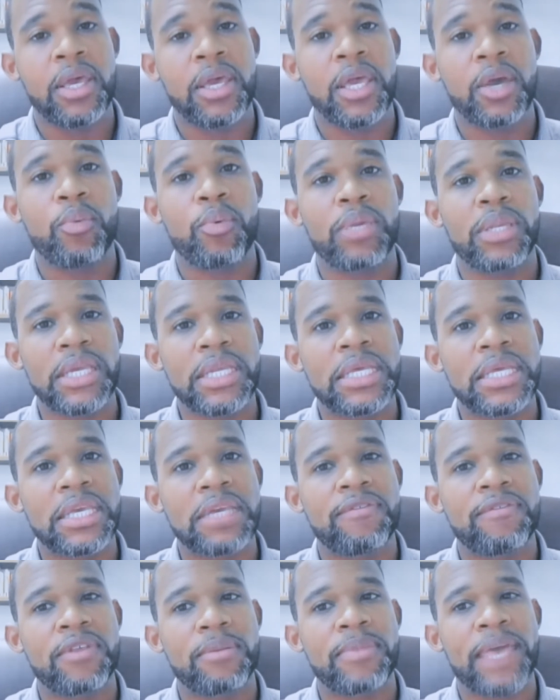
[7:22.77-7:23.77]
and we need to
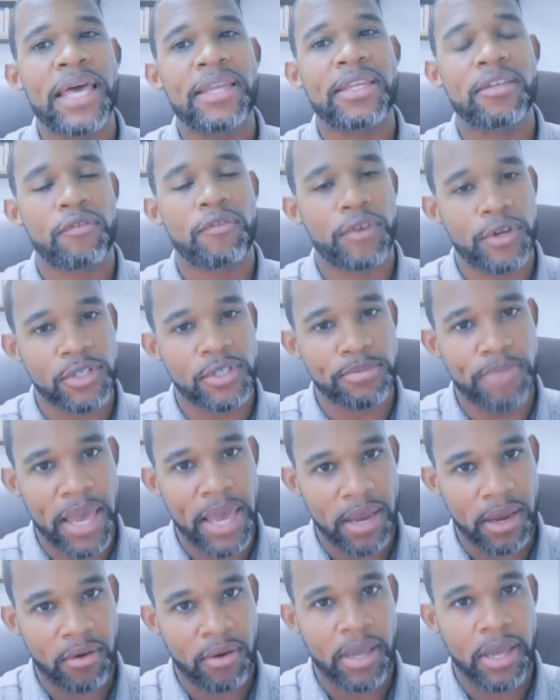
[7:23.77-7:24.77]
give them that diverse
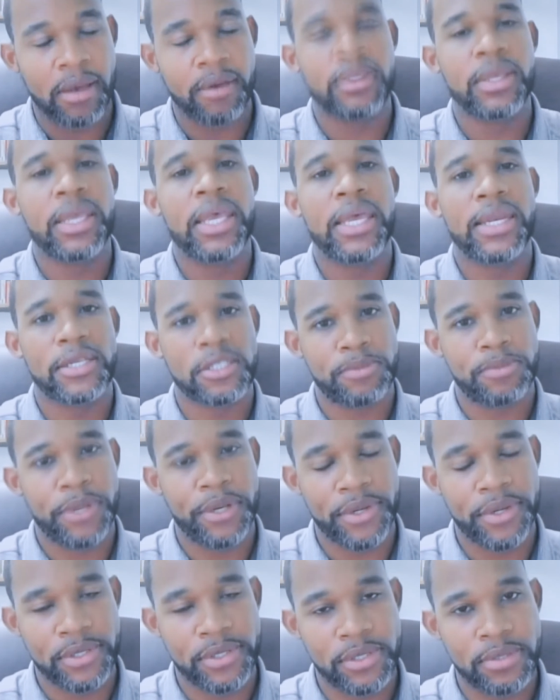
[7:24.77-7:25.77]
background and
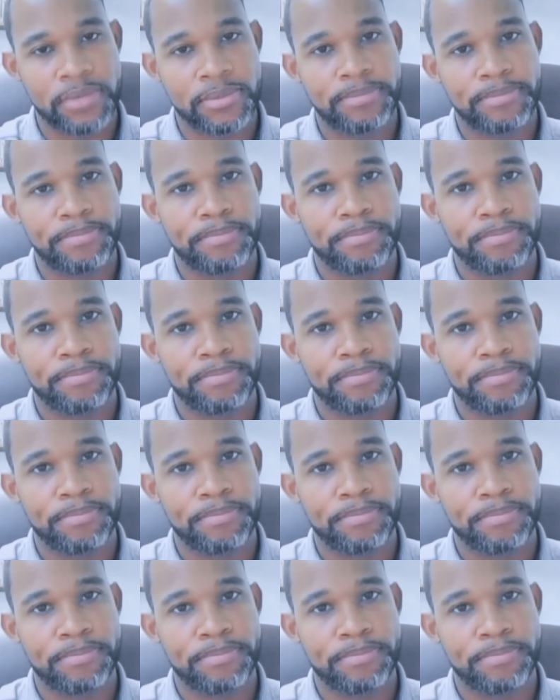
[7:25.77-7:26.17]
experience.